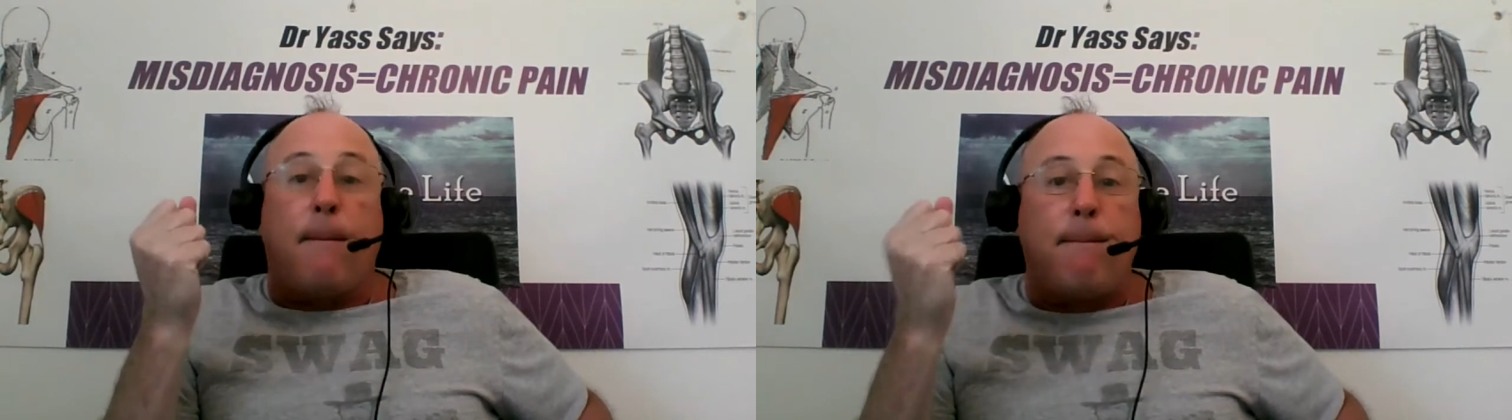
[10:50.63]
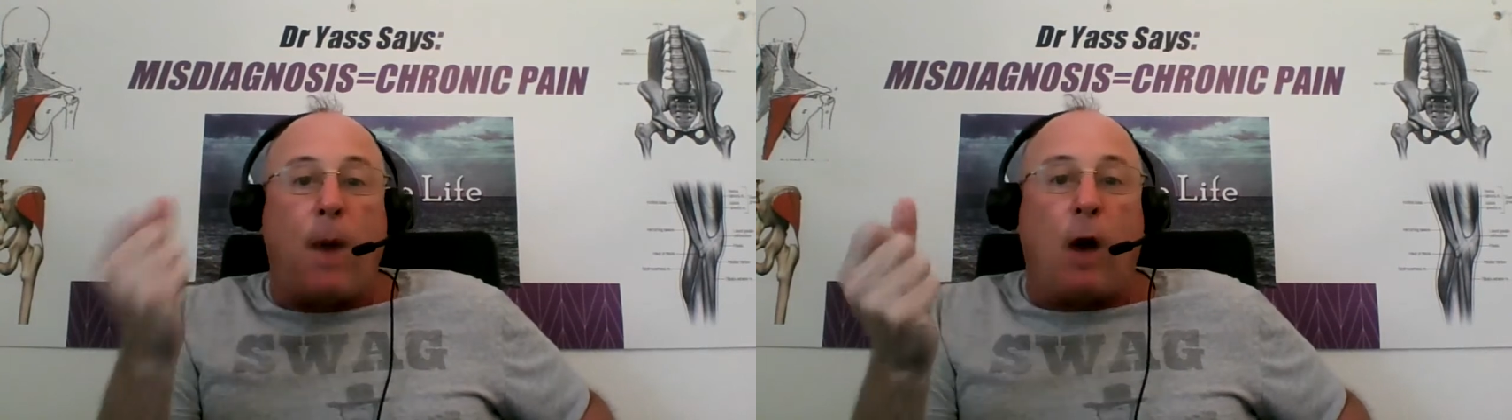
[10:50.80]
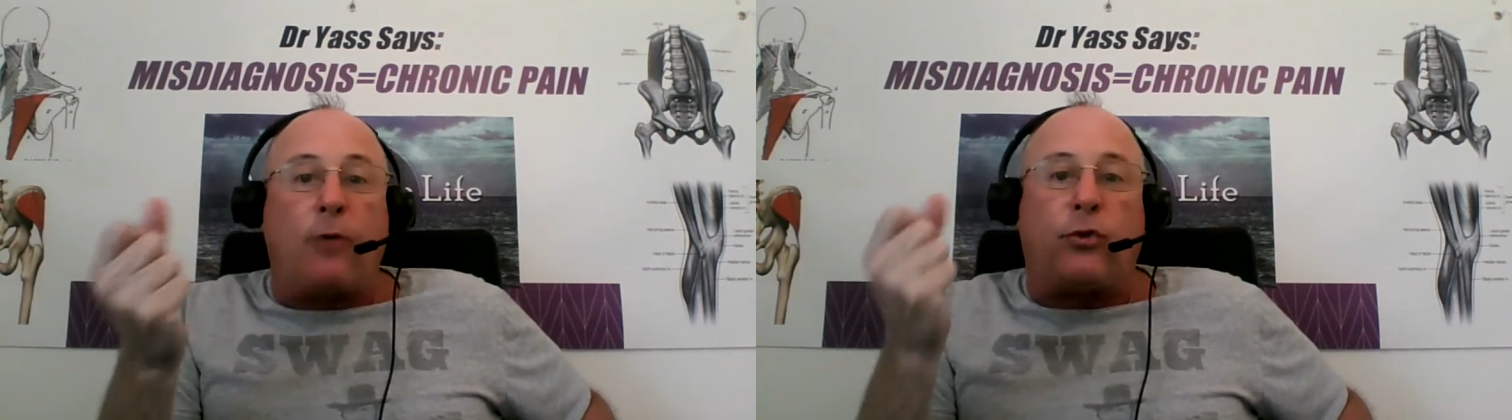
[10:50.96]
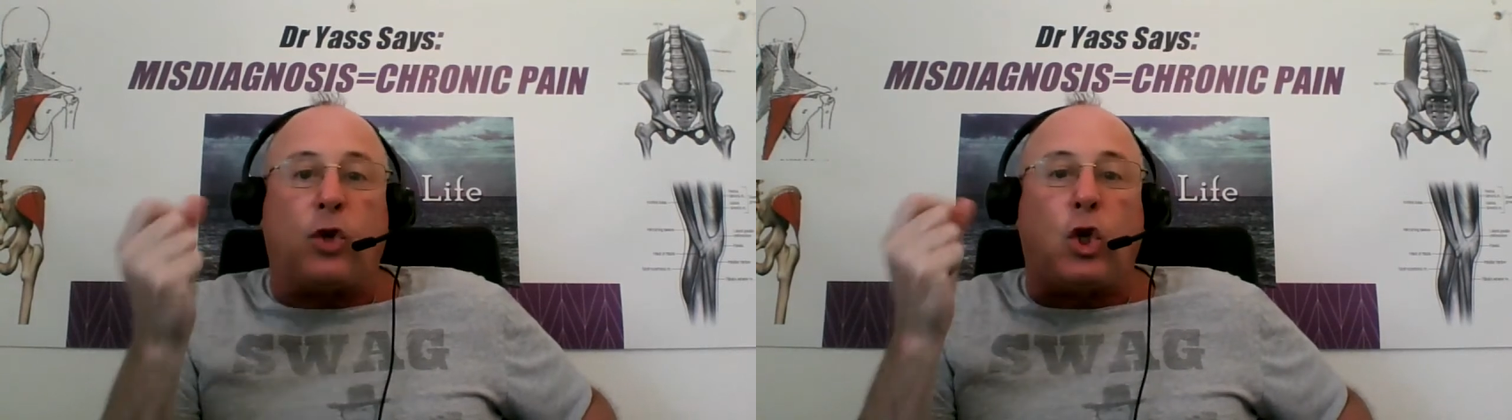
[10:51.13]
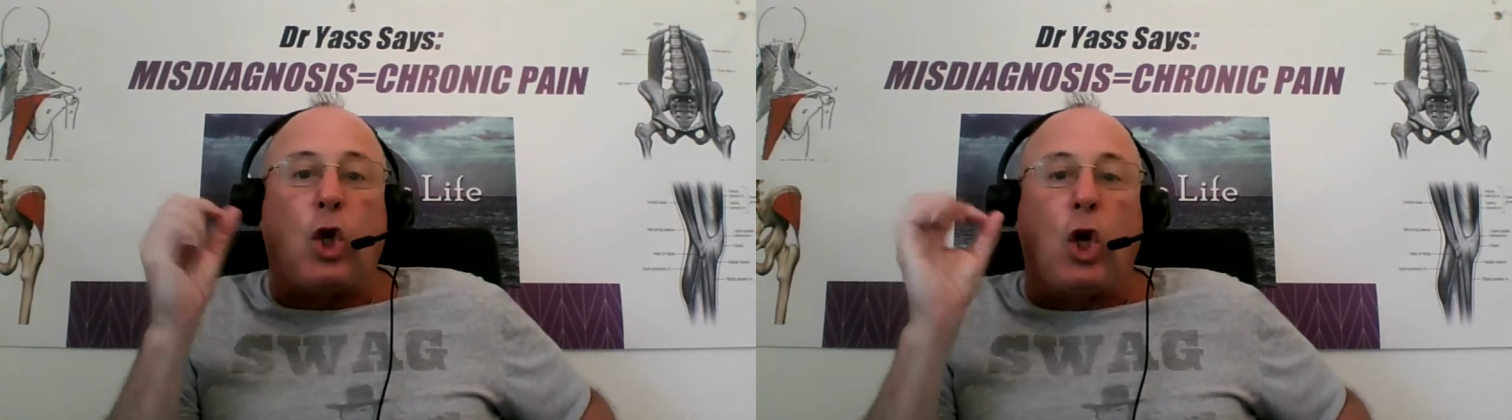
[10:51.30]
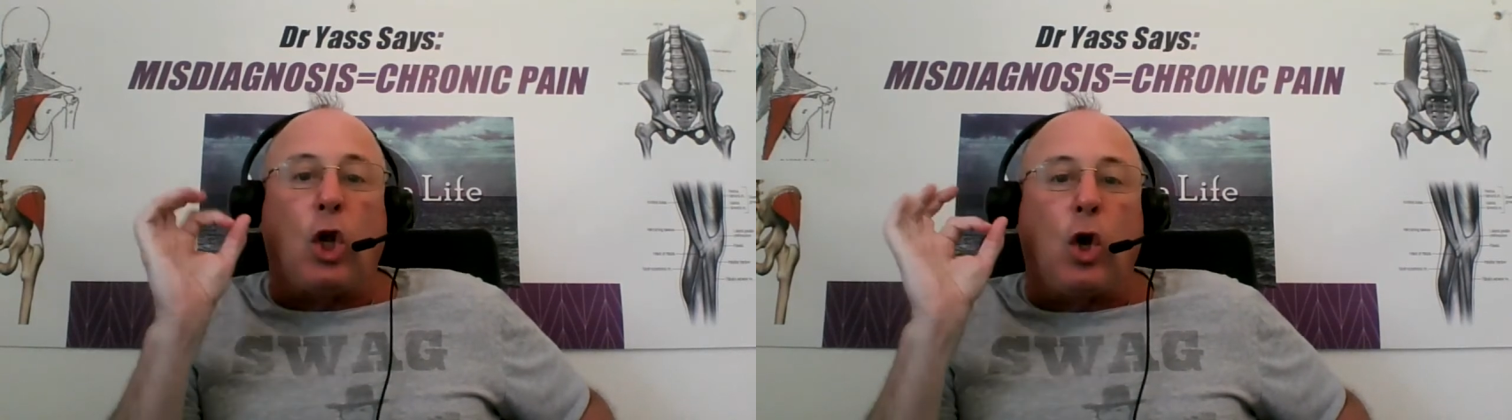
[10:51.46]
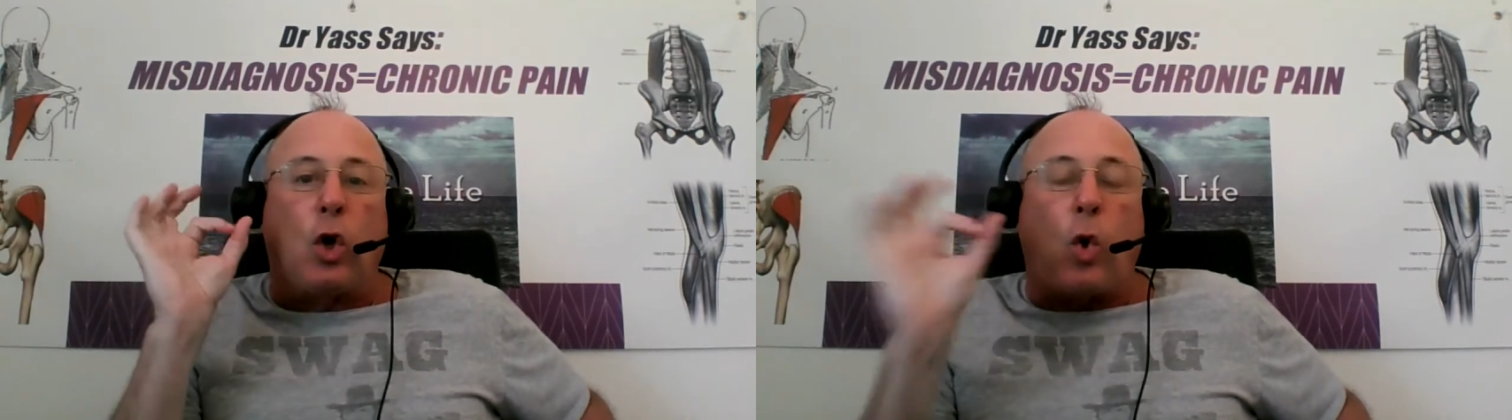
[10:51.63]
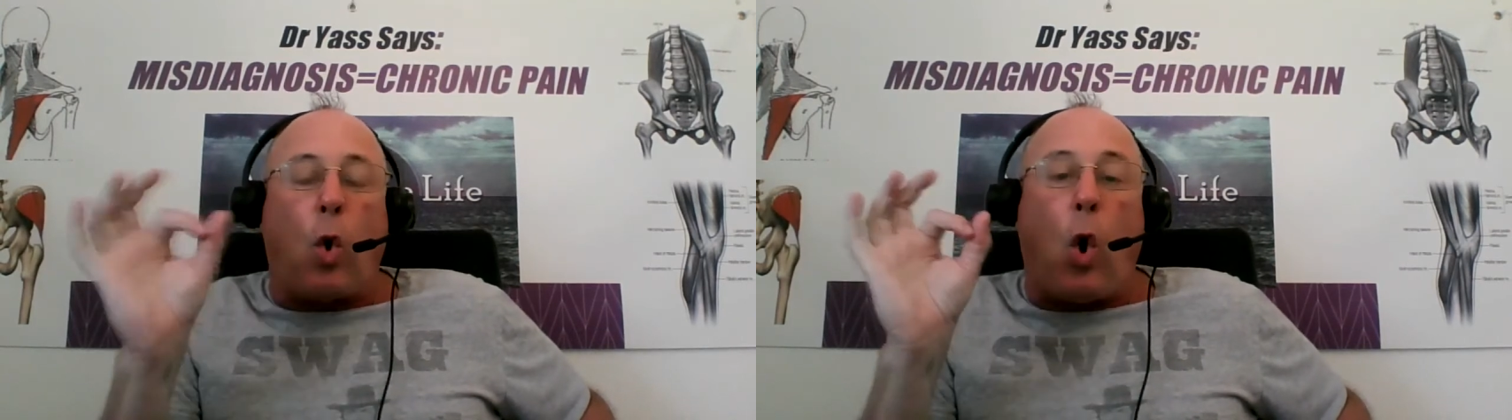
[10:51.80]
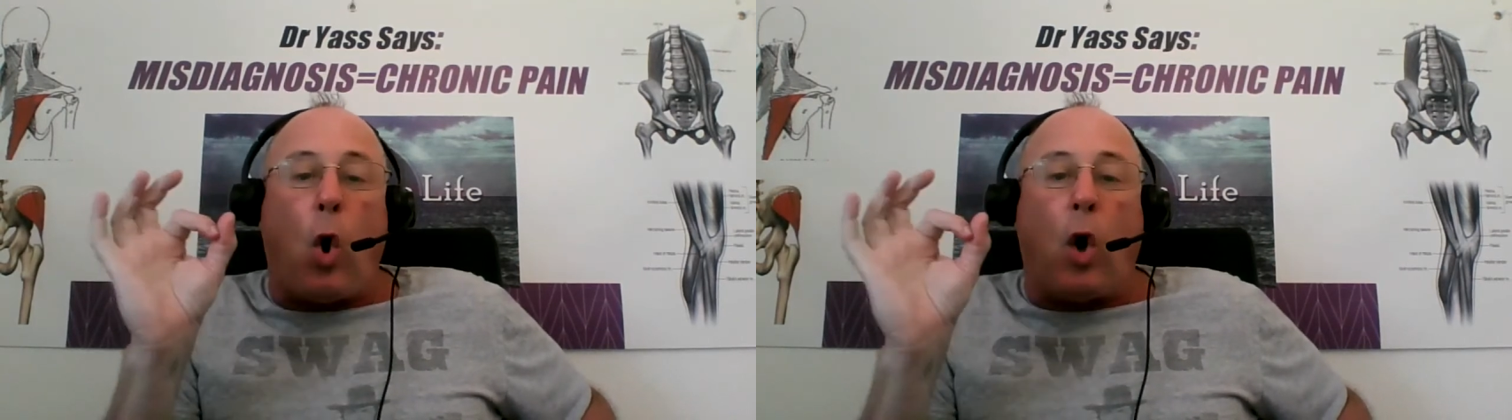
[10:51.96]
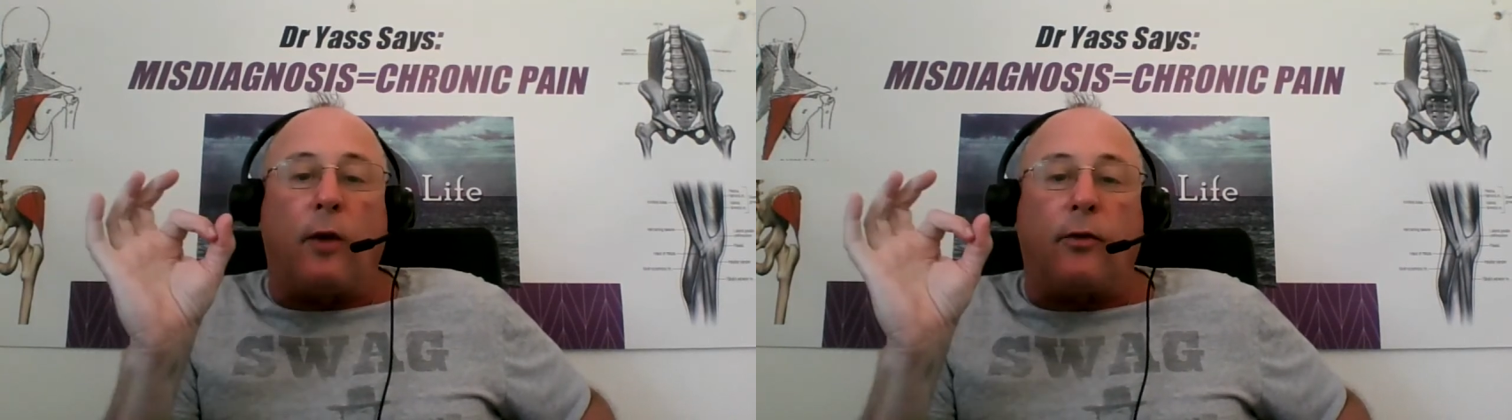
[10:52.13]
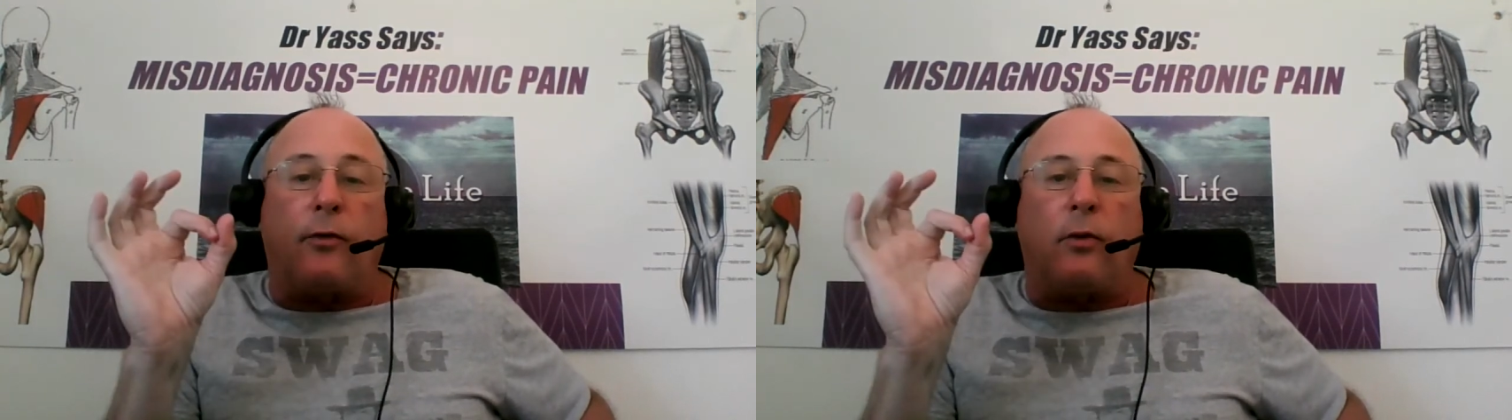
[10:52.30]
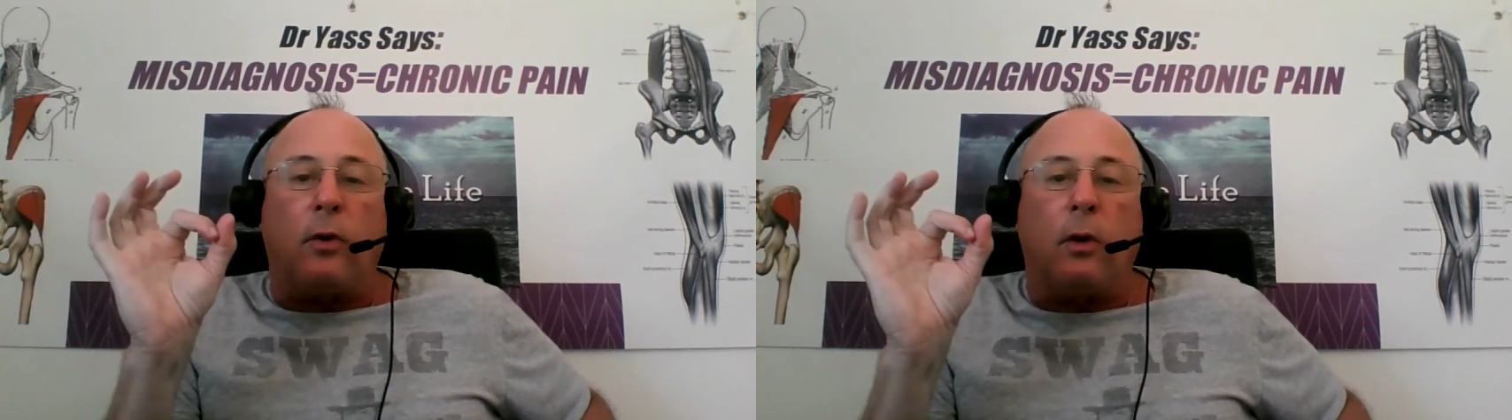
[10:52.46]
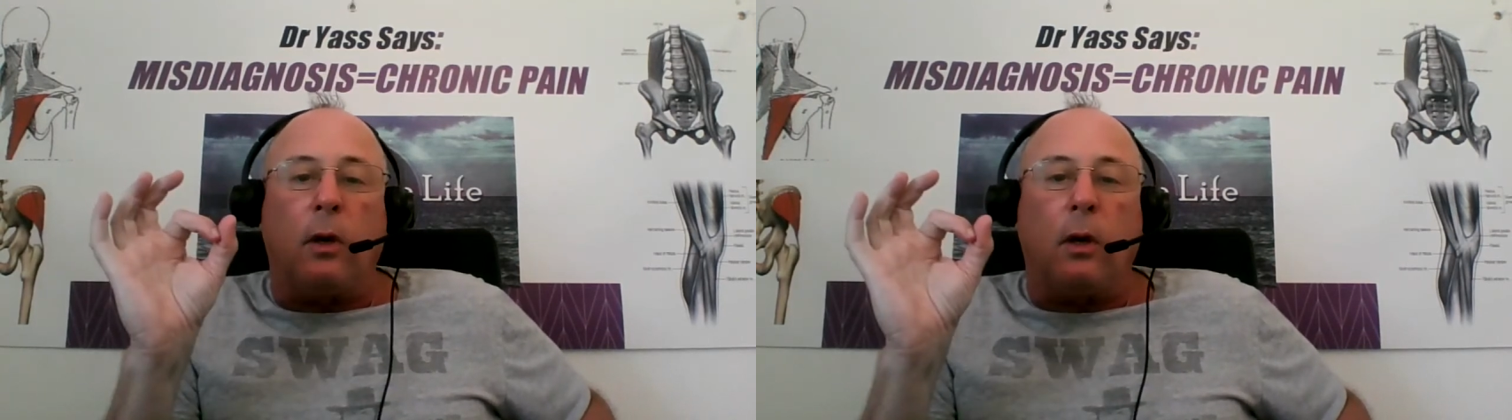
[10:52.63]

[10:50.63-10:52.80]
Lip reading: muscular cause.